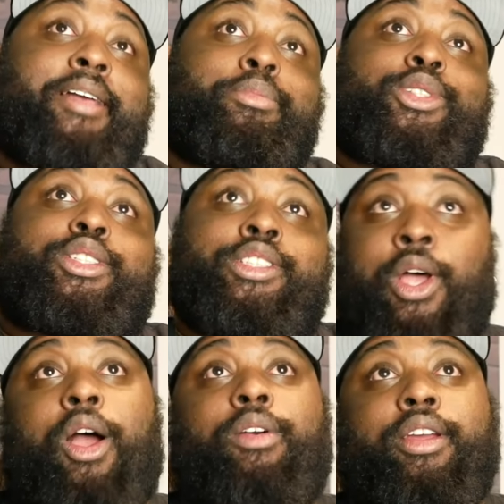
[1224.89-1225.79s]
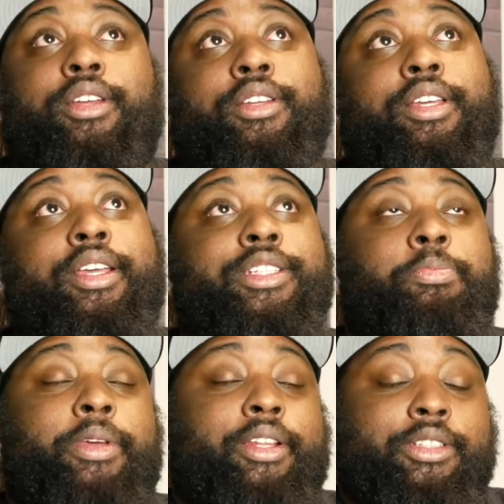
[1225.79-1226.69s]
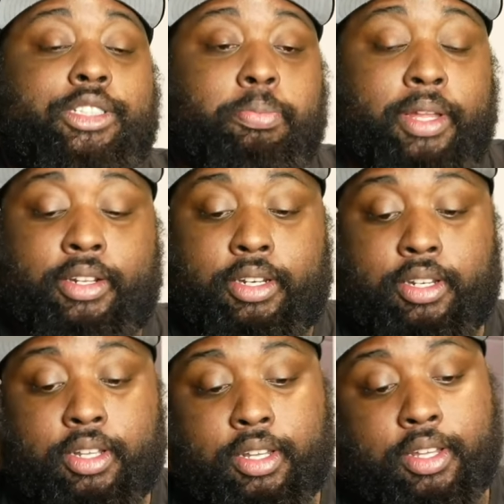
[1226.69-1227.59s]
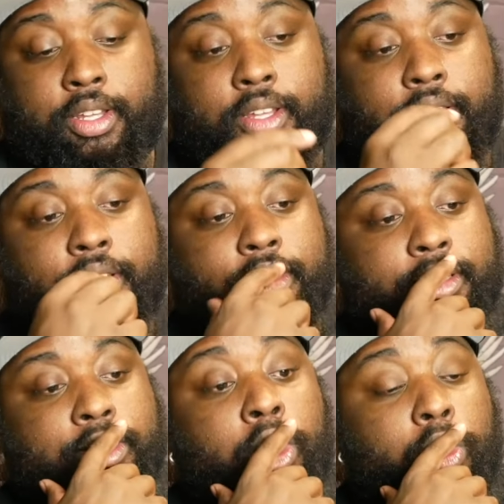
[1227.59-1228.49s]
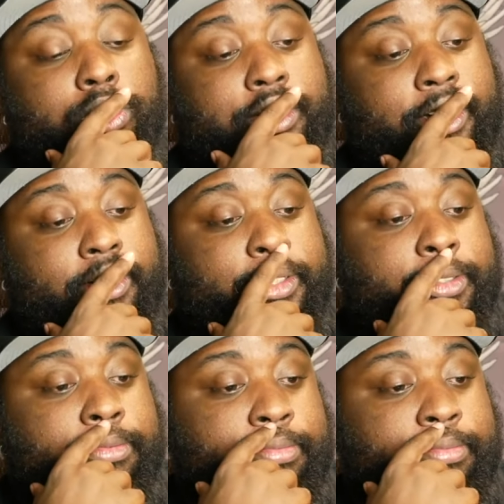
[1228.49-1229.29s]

sorry. He has been splendid this whole series.